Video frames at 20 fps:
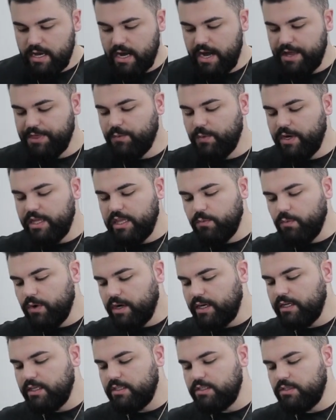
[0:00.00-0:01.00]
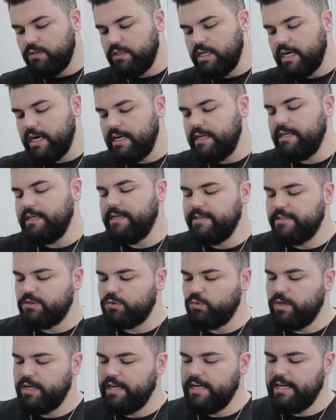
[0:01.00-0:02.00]
and the way that we're gonna do that is
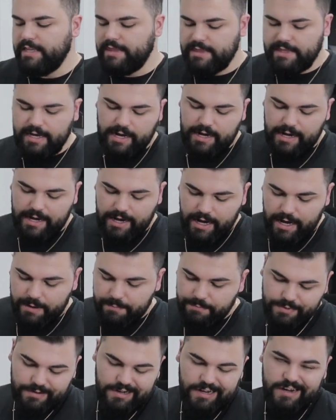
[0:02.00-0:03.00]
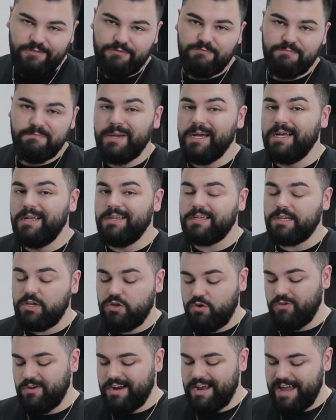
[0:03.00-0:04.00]
with a cup of
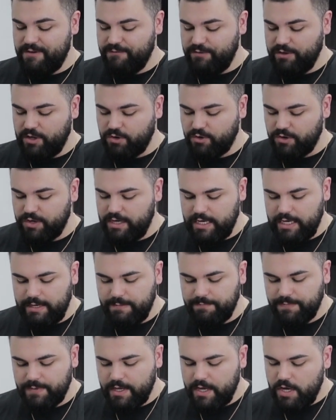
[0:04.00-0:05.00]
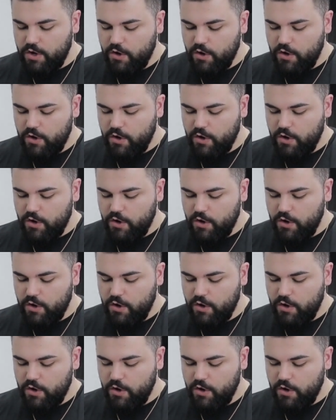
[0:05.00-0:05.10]
milk or heavy cream,